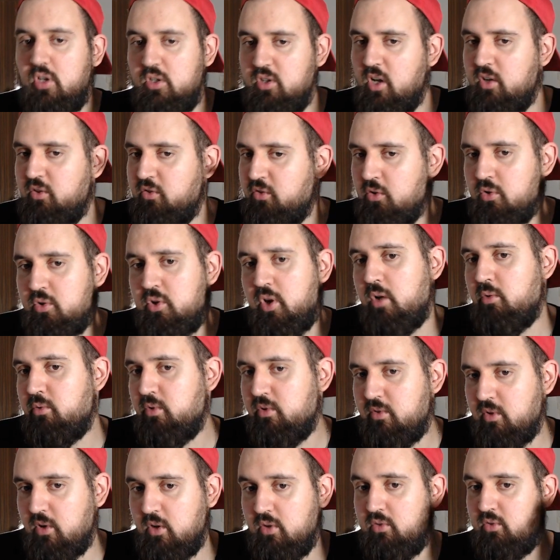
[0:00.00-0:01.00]
That's okay
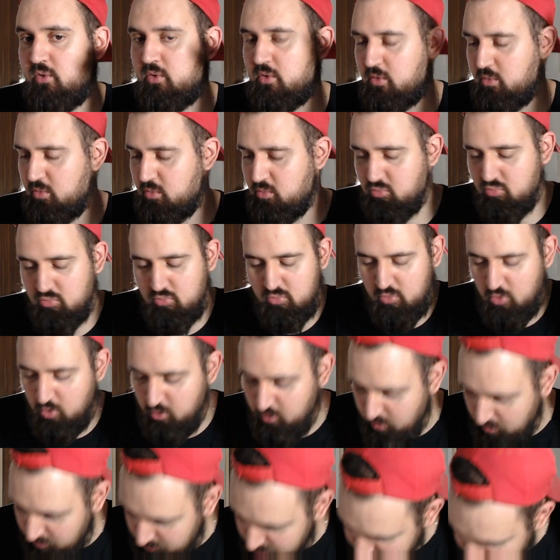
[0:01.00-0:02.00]
with us. So okay.